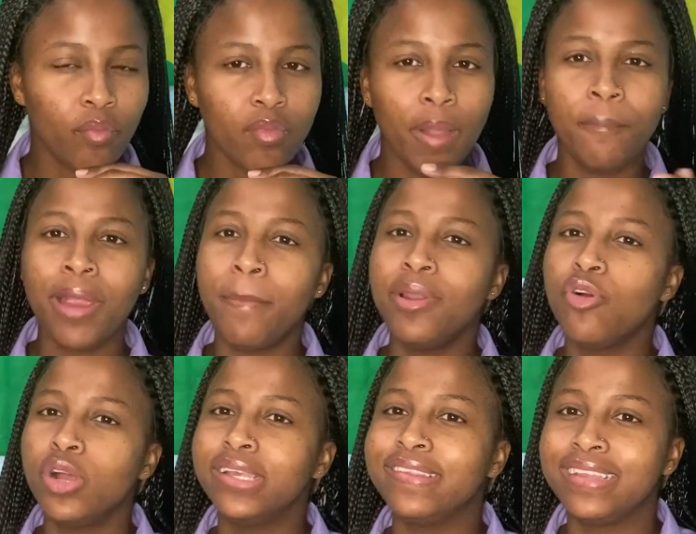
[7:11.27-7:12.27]
Probably around
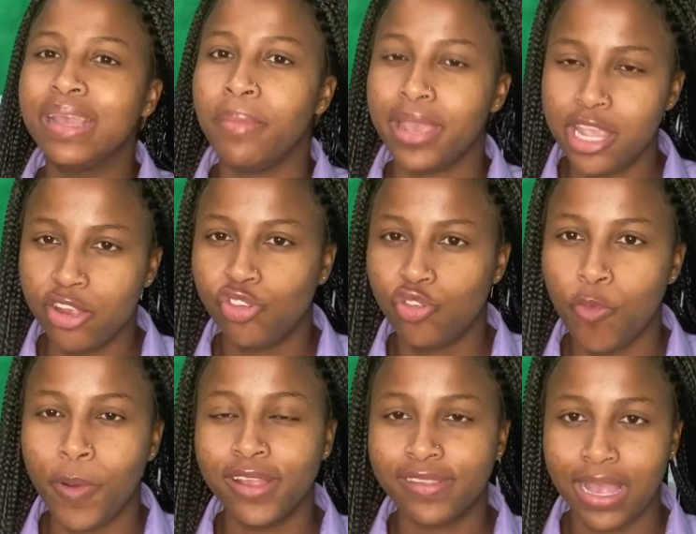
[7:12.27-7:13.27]
the same age group
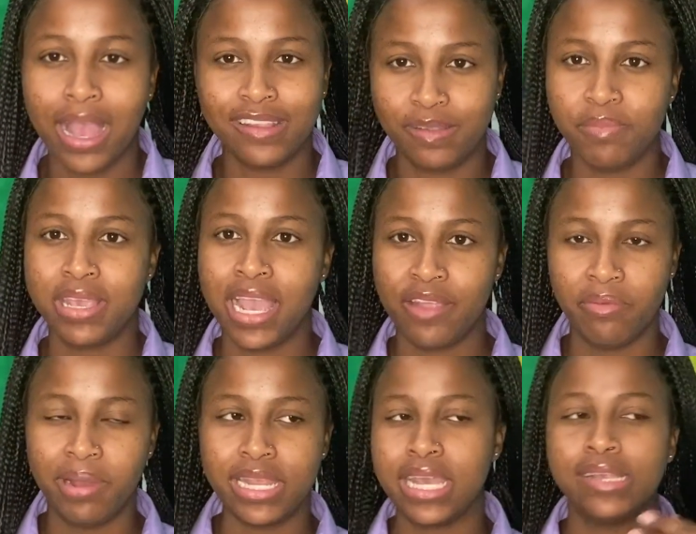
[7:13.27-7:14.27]
as me and
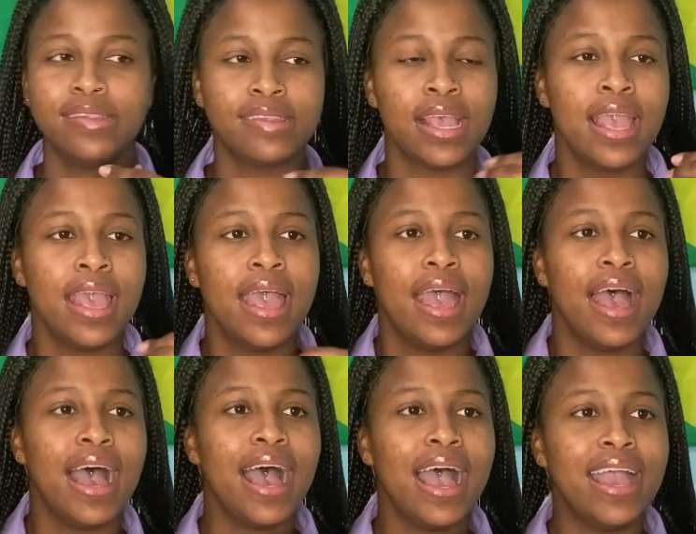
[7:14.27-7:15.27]
everybody else.
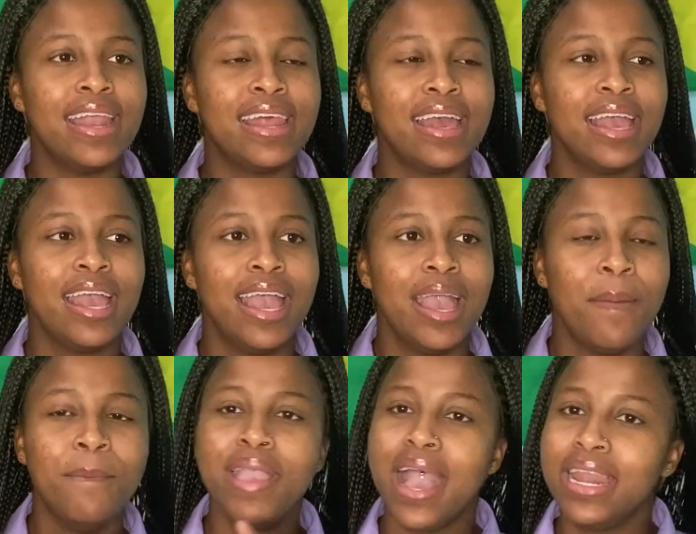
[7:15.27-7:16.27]
And
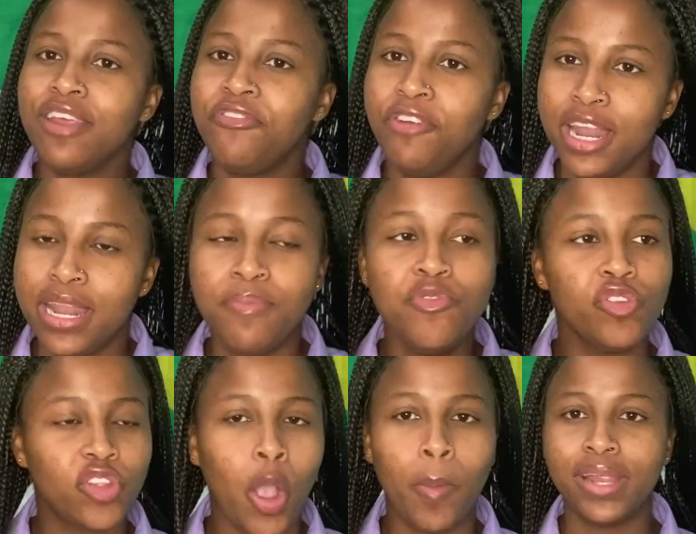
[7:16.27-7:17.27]
me and the friend, them used to
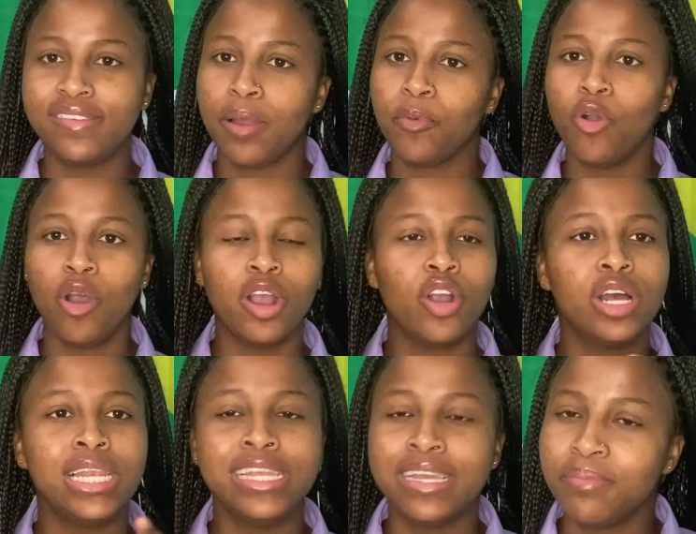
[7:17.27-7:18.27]
come at the shop, come
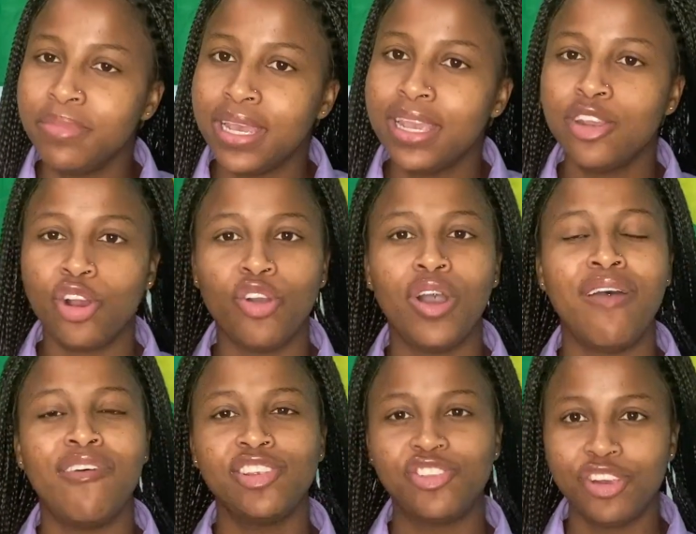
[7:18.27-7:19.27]
link me, you know, come have a
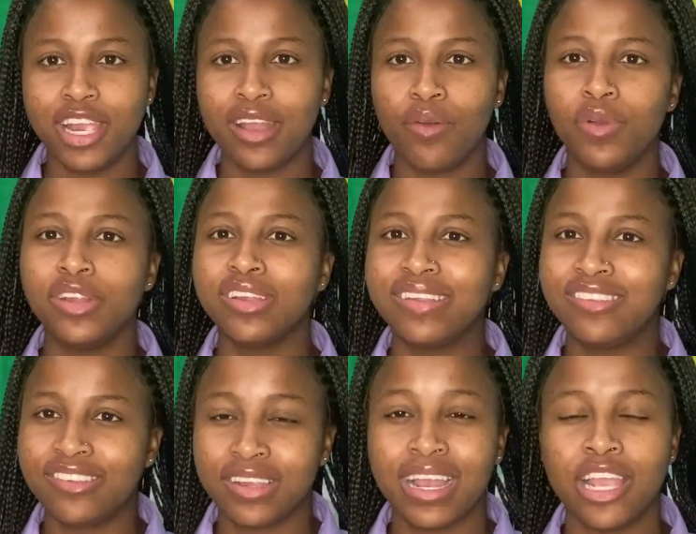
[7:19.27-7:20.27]
drink. We
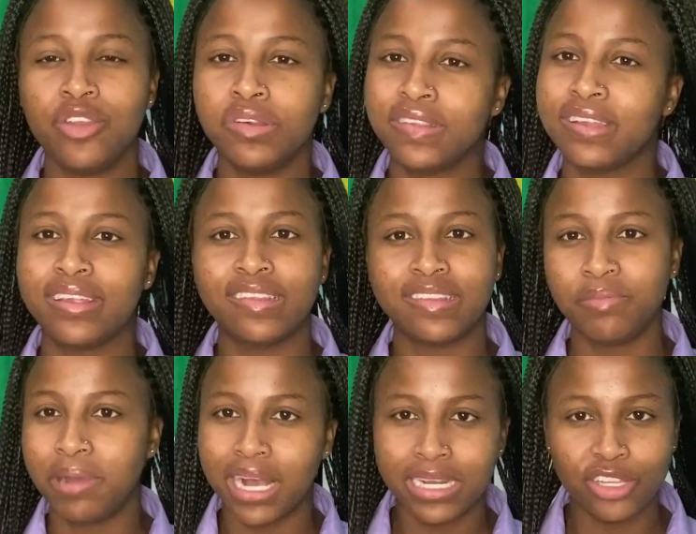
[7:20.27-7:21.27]
just, cause you know, it's a
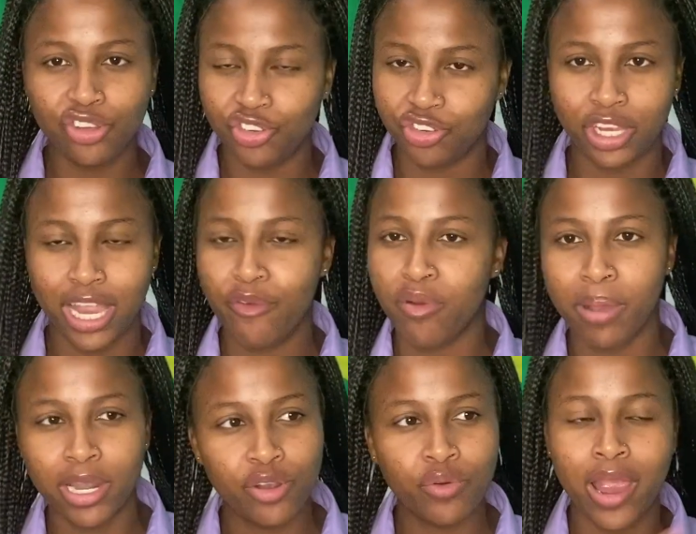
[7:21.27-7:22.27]
small district, everybody
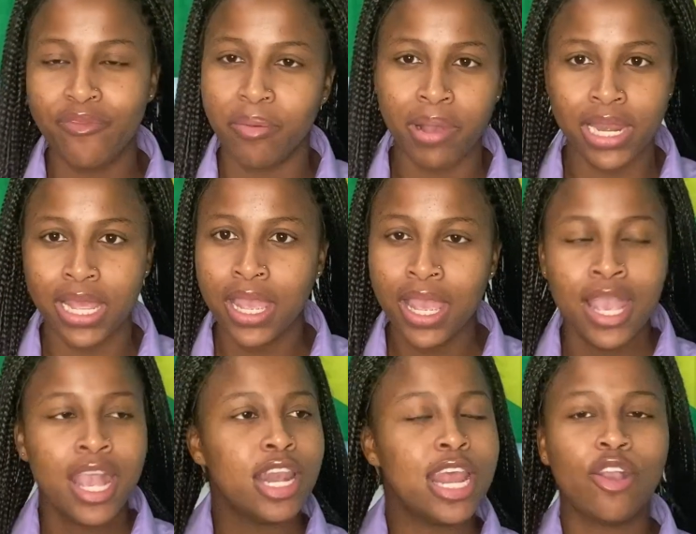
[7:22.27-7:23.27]
know everybody.
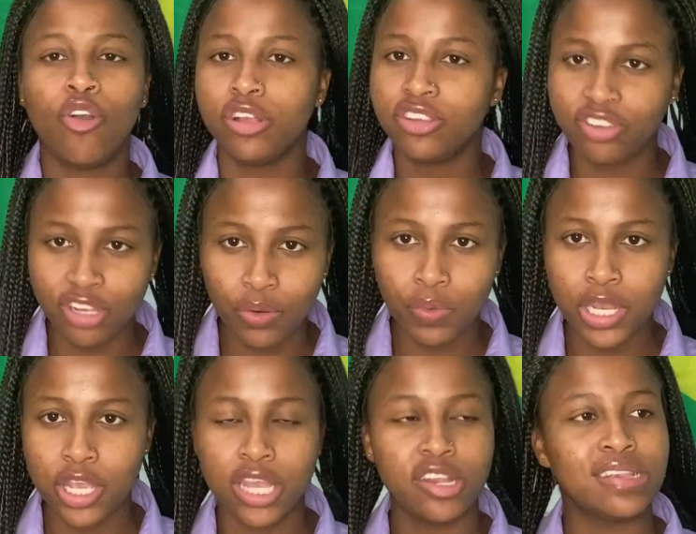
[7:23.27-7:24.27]
Then come chill with
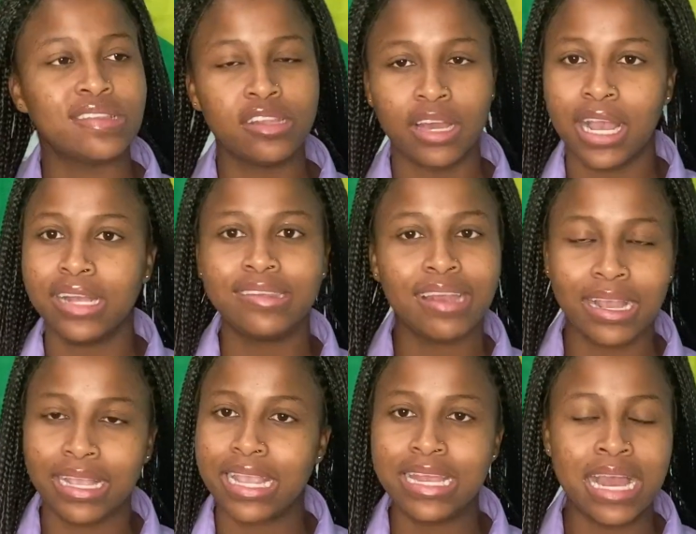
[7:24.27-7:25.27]
you, just sit down and talk
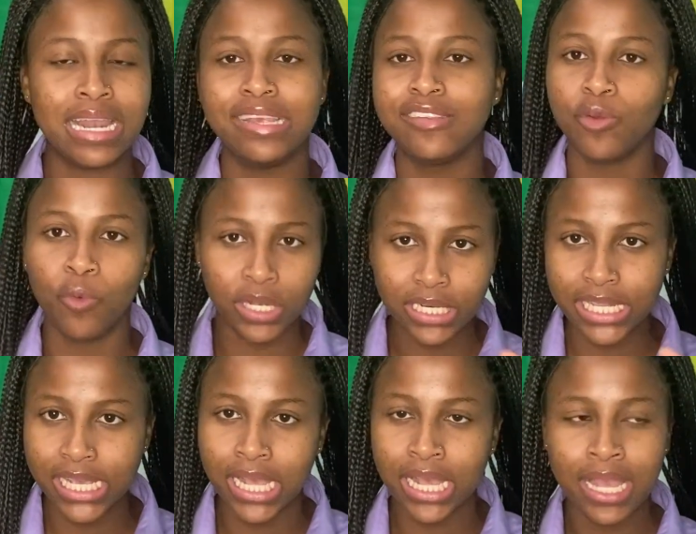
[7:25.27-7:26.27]
idiotness whole
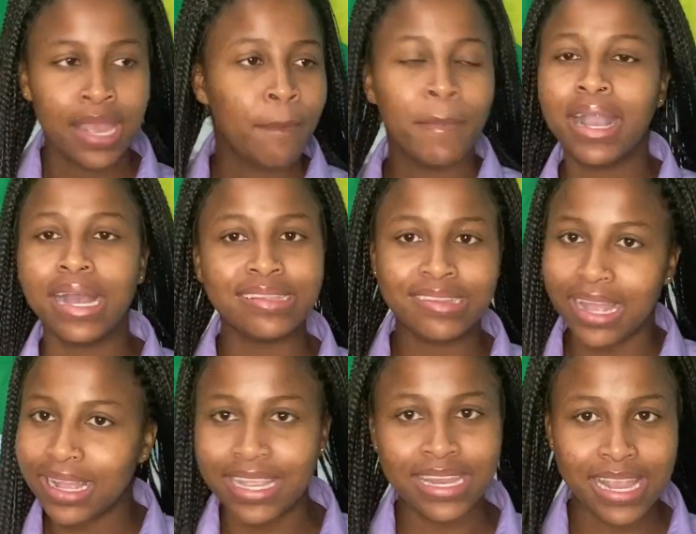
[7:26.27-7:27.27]
day. Because
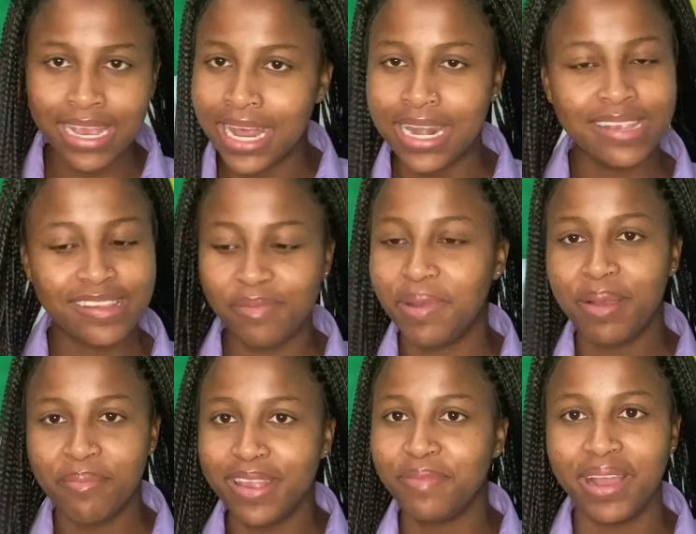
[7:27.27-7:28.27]
talking idiotness
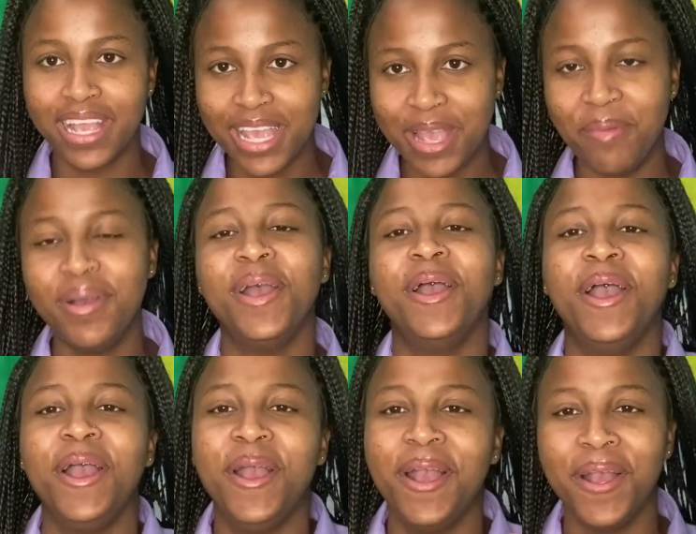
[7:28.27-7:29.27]
is my game.
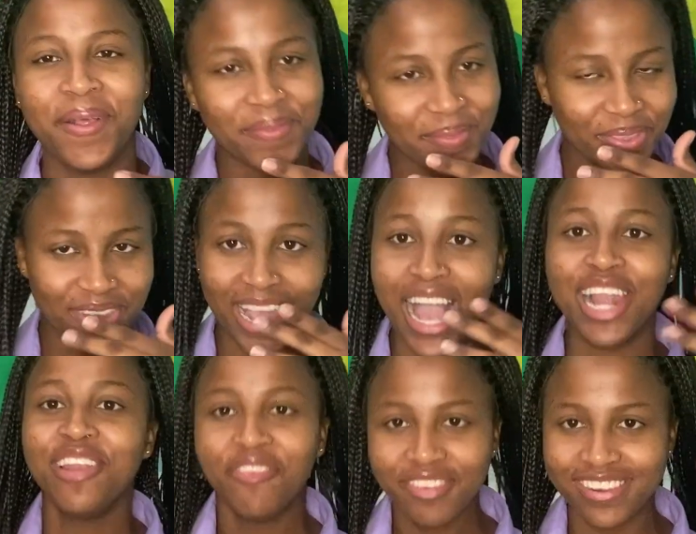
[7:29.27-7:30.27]
I
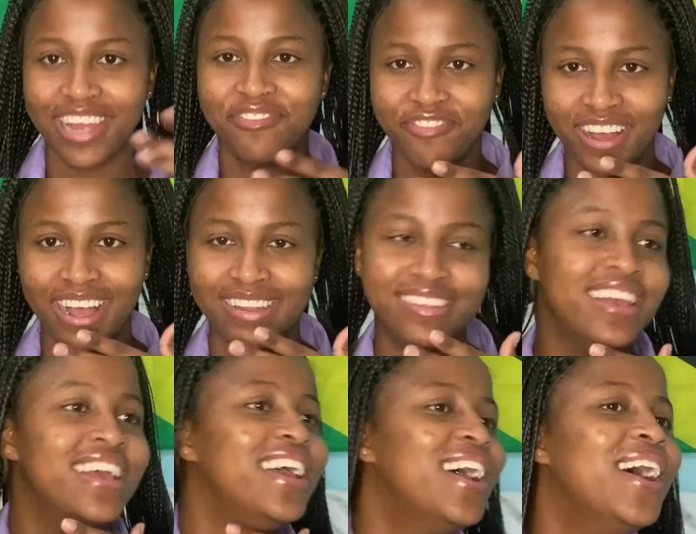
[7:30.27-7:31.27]
love chat fat.
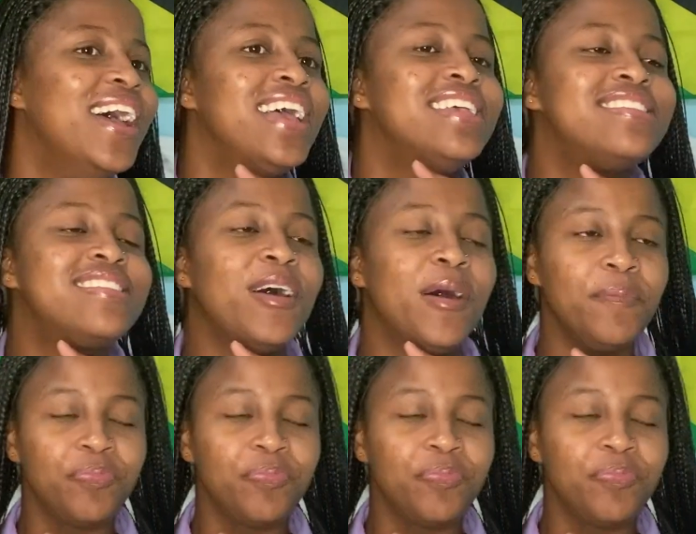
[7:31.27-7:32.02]
So